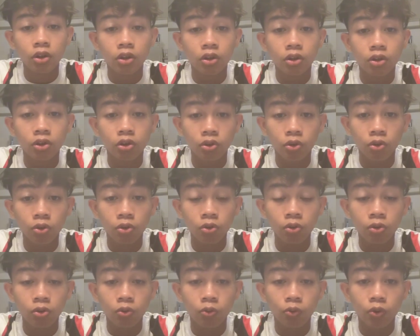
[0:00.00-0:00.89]
So,
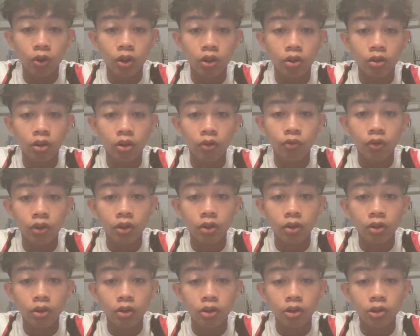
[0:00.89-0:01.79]
when
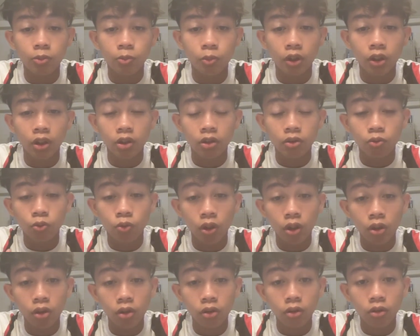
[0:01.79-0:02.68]
everything is managed
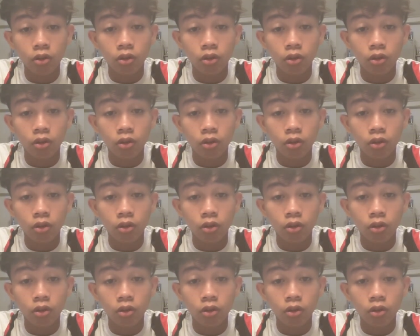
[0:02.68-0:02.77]
well,